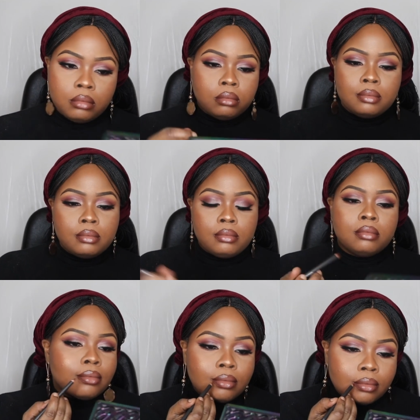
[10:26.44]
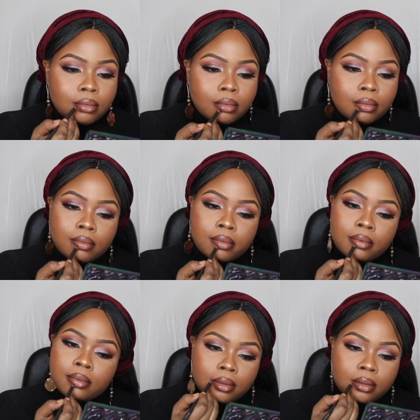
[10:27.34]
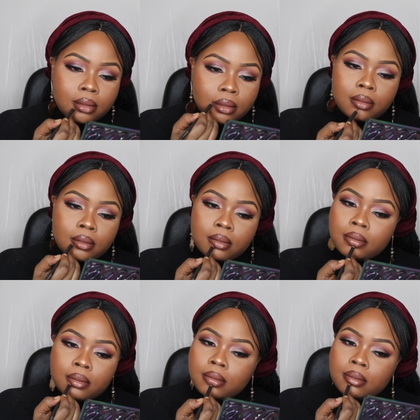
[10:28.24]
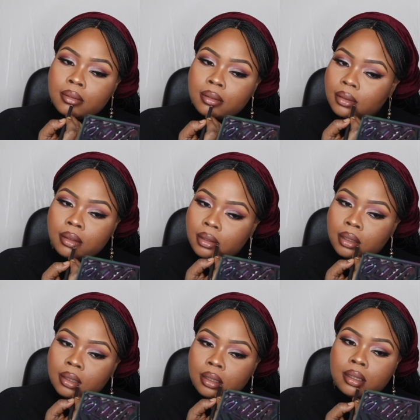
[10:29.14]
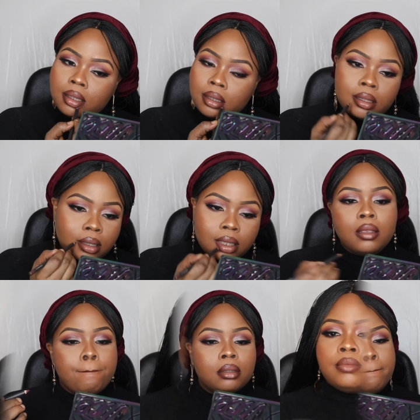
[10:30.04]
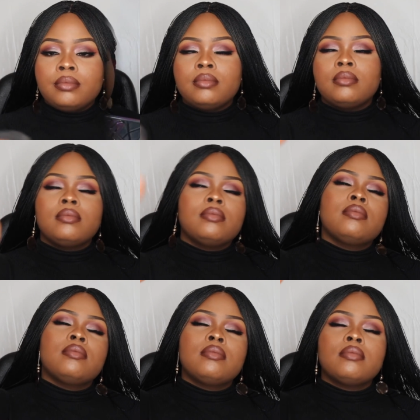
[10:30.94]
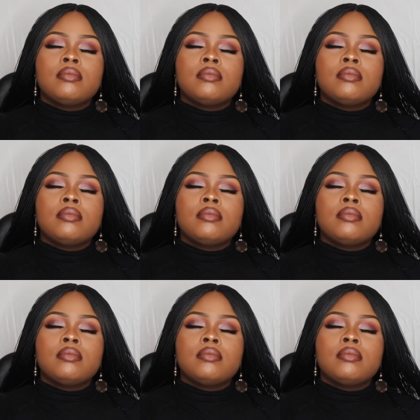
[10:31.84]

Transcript: I'm not sure what shade, but it'll be below. Going back in now with chestnut just to intensify.